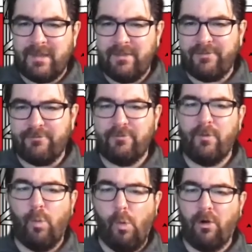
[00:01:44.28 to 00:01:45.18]
through
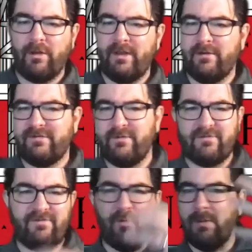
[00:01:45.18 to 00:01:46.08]
the war years, he was
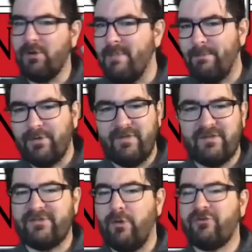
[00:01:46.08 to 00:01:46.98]
a former member of the
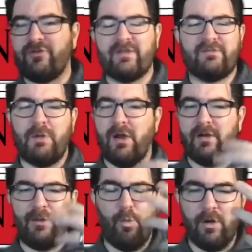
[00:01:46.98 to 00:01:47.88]
Socialist
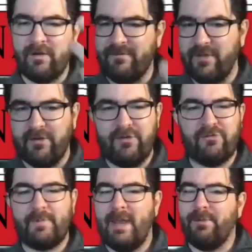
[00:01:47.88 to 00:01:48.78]
Party, worked for their
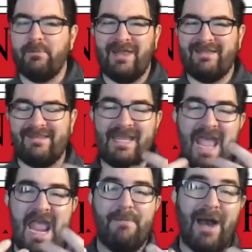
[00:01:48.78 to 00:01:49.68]
newspaper, but as he
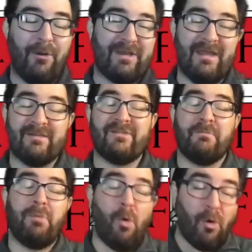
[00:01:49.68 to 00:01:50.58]
came out in
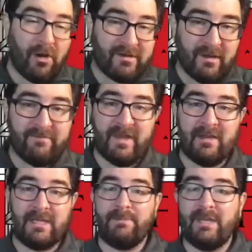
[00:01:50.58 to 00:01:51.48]
support of
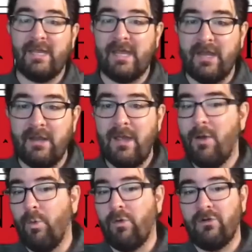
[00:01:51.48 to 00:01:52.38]
Italy being in
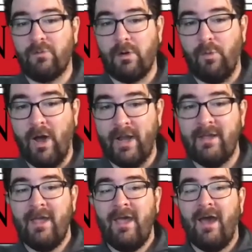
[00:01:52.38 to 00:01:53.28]
World War
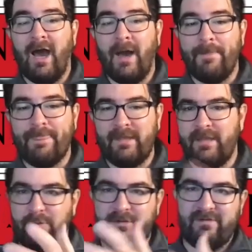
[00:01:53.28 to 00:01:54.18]
I,
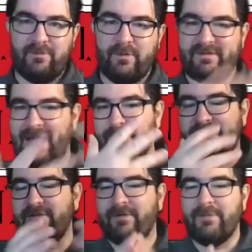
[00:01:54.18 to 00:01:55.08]
he was
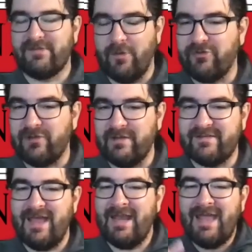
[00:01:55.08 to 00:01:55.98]
ousted from the
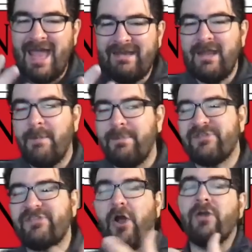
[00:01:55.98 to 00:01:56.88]
Socialists and ended up
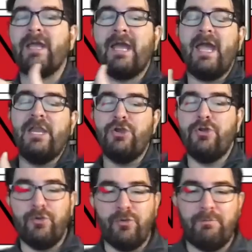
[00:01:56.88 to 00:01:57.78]
starting a
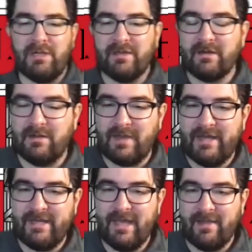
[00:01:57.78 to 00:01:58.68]
new political
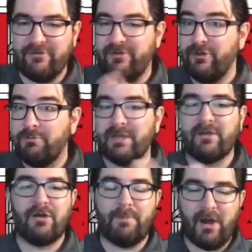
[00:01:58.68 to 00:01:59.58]
ideology, new
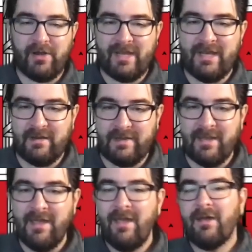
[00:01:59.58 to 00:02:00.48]
political party in
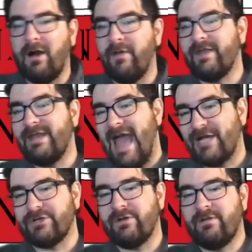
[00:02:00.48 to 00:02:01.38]
Italy called the
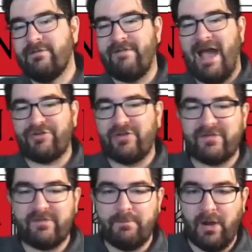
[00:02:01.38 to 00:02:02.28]
National
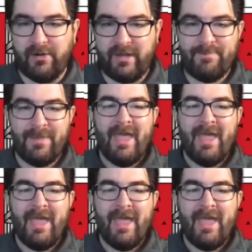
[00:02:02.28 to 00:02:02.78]
Fascist Party.